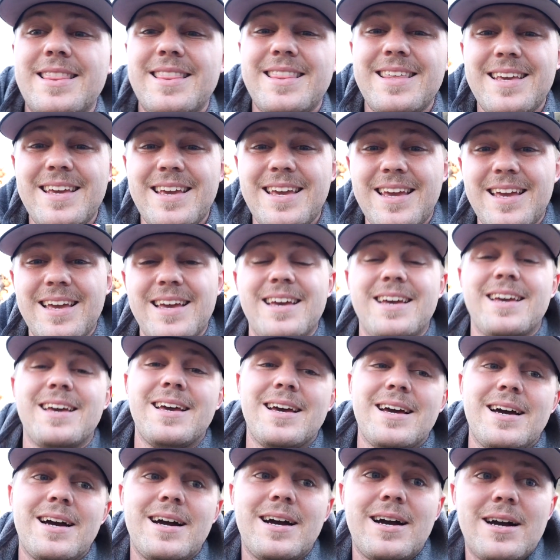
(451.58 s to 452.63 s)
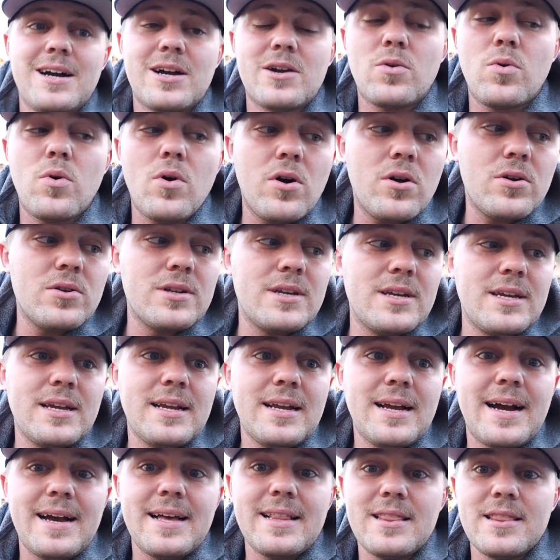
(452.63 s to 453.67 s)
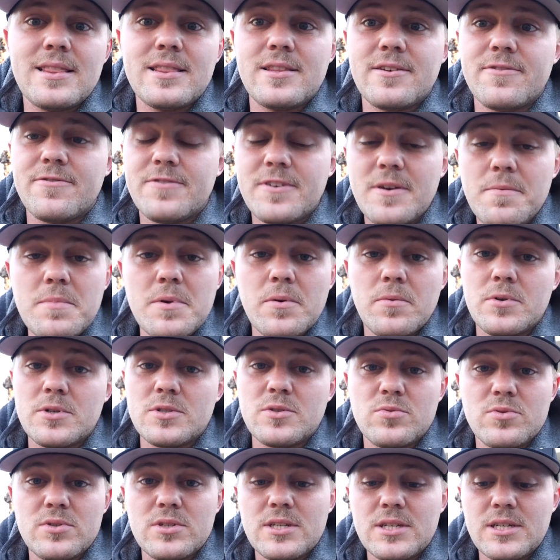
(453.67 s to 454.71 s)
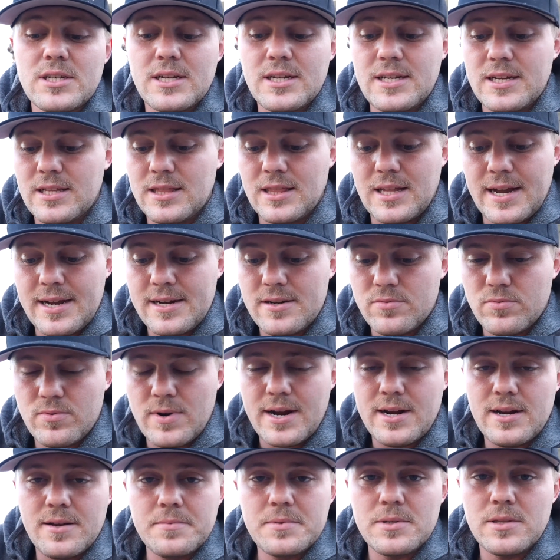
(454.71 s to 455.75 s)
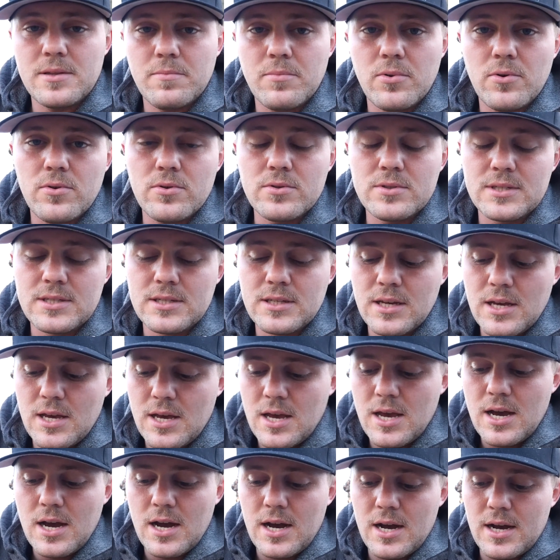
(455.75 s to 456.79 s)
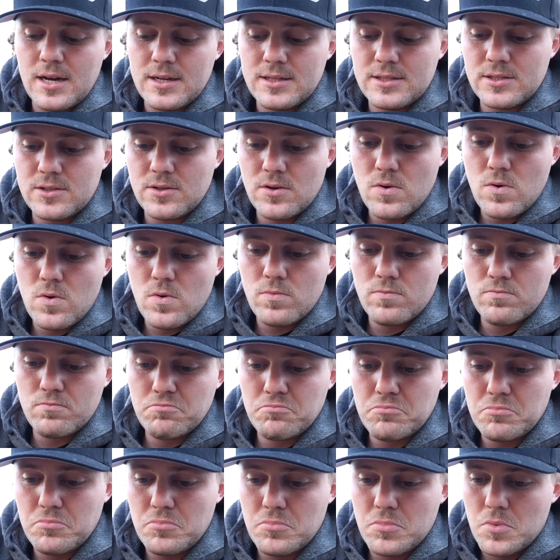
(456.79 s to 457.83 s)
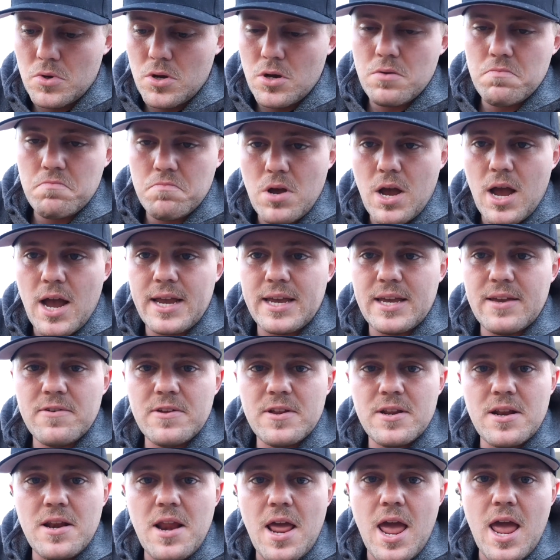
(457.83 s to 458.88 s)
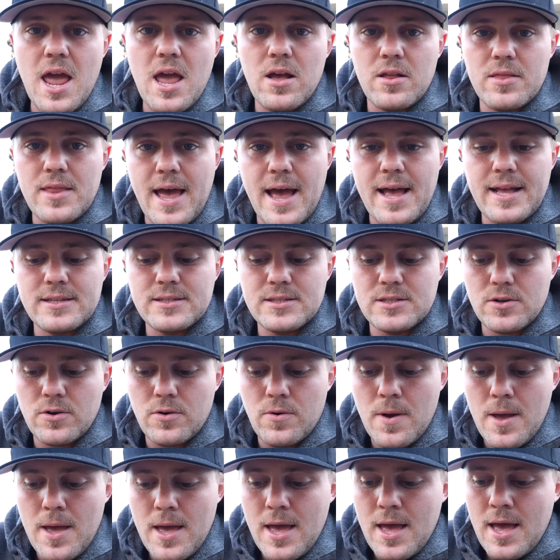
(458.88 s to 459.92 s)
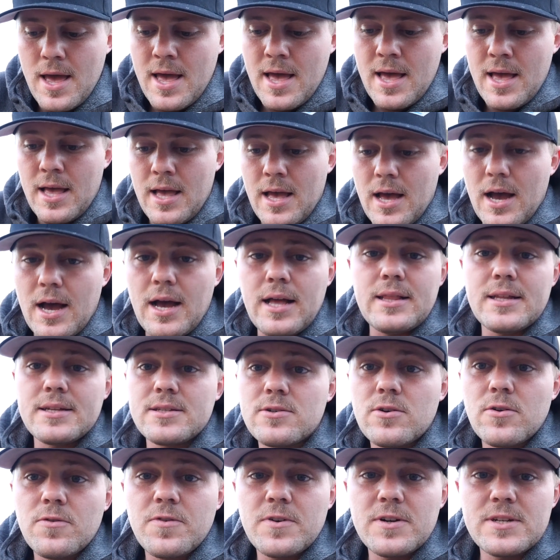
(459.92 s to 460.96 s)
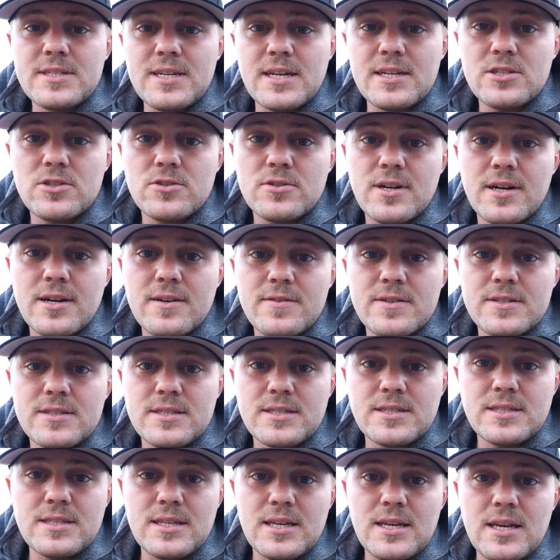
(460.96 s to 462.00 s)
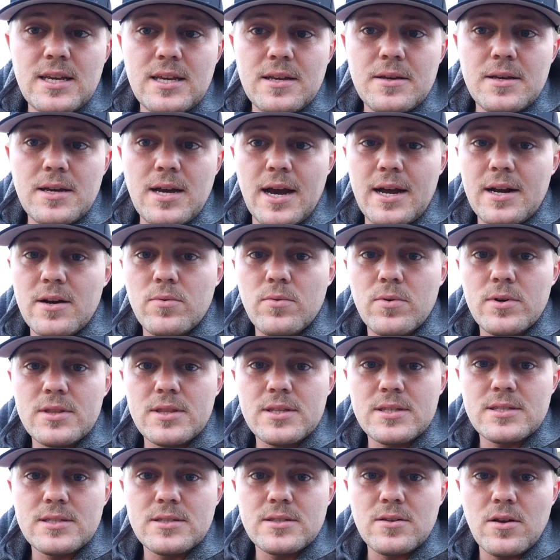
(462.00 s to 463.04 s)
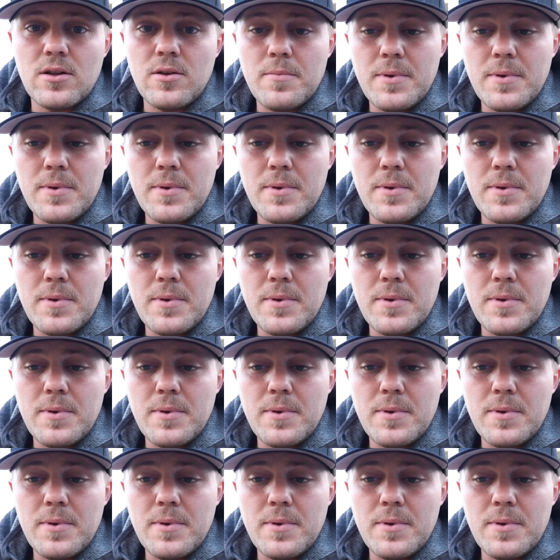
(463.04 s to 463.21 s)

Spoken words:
the quality. The fitment was really good. It lined right up to the bolts. So I give it an A on that. So let's go for a test drive and see kind of what this is all